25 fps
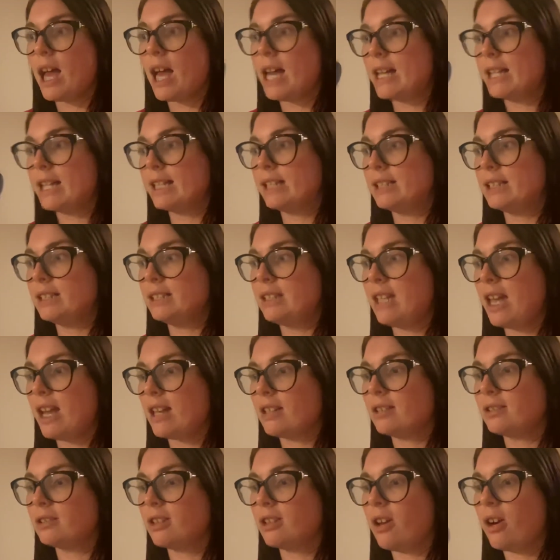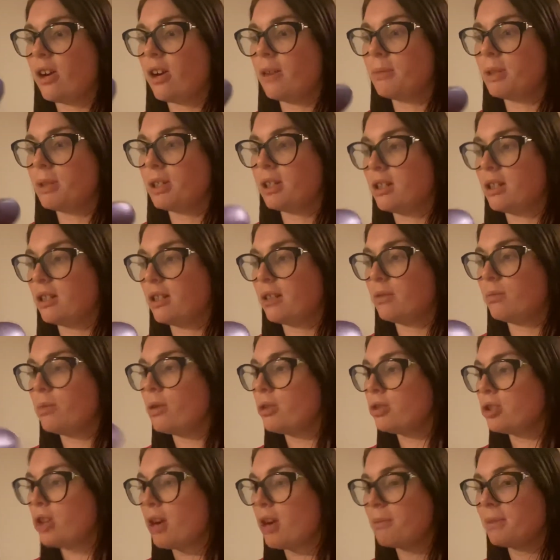And yeah, so I'm gonna
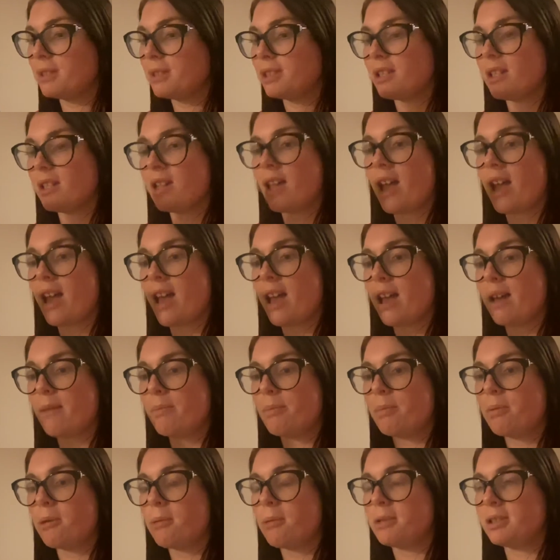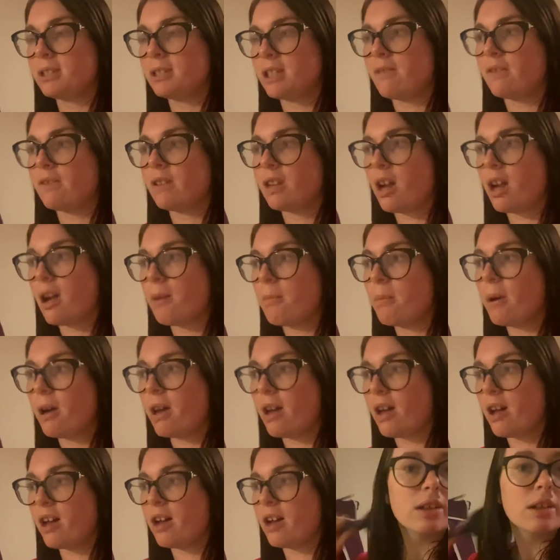watch I'm a Celeb, probably just have a
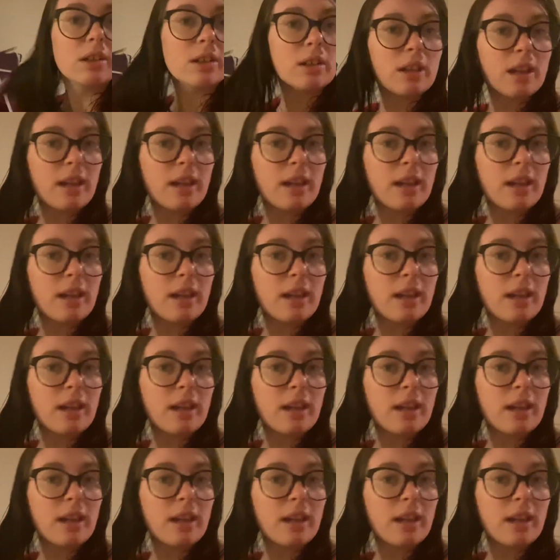cuppa,